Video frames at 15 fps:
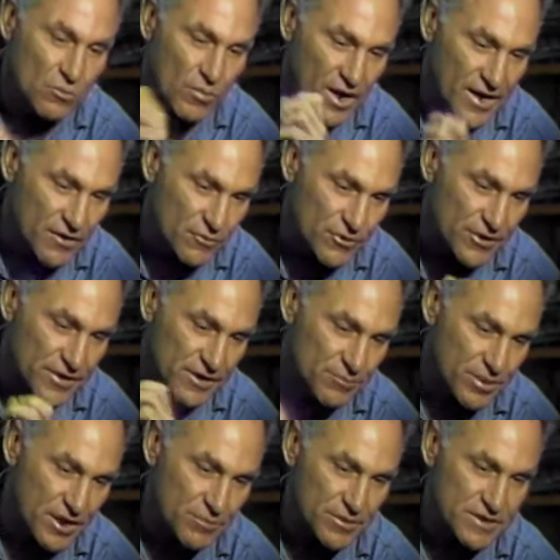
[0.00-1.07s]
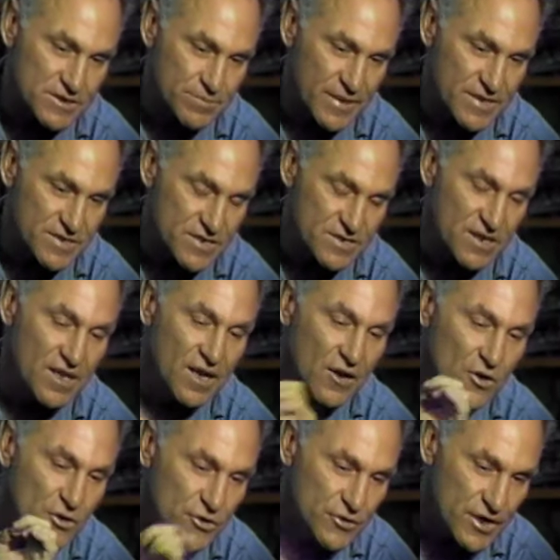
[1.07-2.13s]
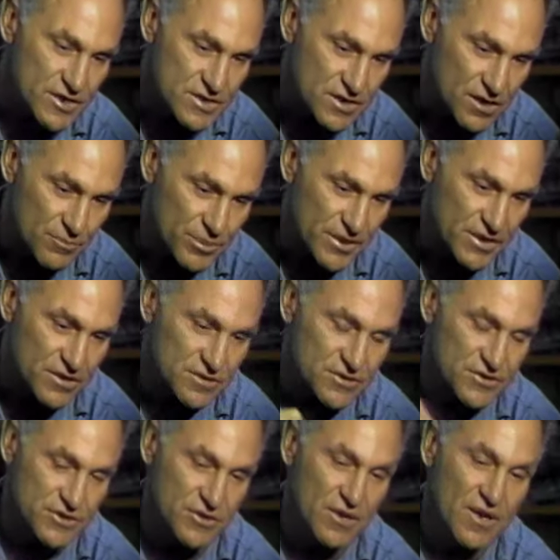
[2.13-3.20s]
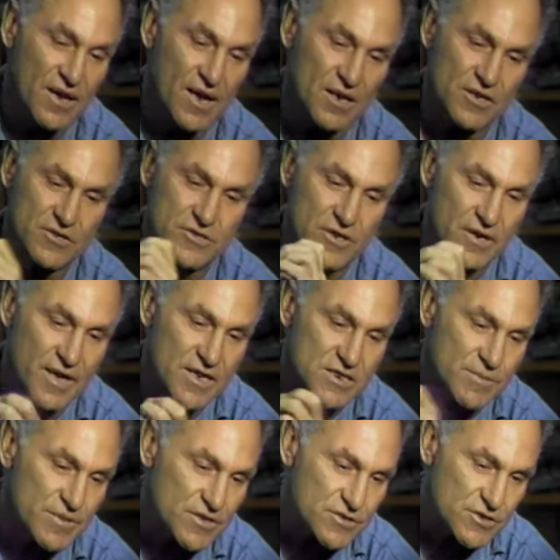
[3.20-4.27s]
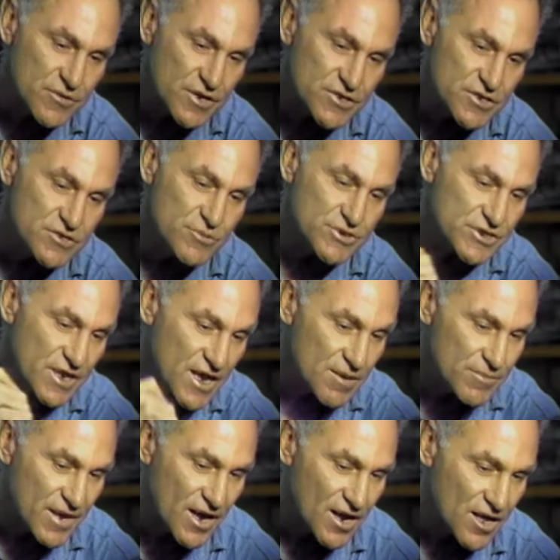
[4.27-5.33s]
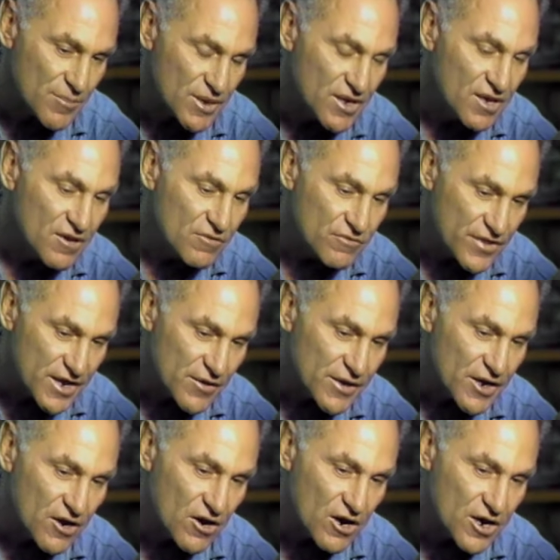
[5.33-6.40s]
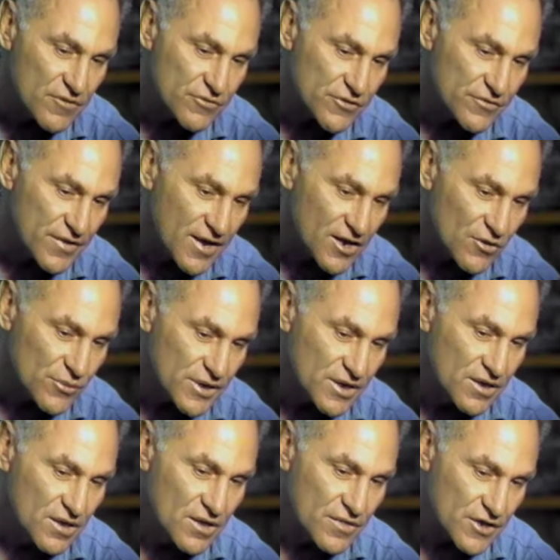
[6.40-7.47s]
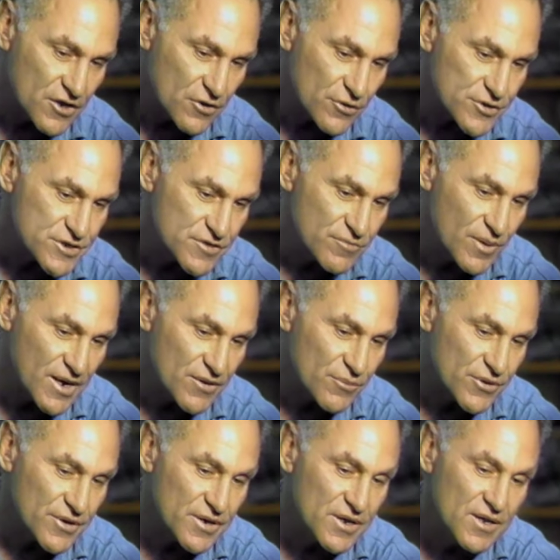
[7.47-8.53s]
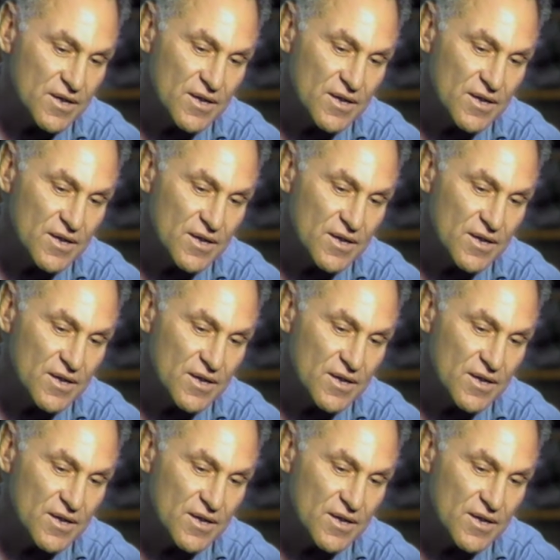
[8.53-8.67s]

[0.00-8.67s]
my work in public spaces, and who does it appeal to? And you start asking me those questions, which came down on me very hard for following the course of my work.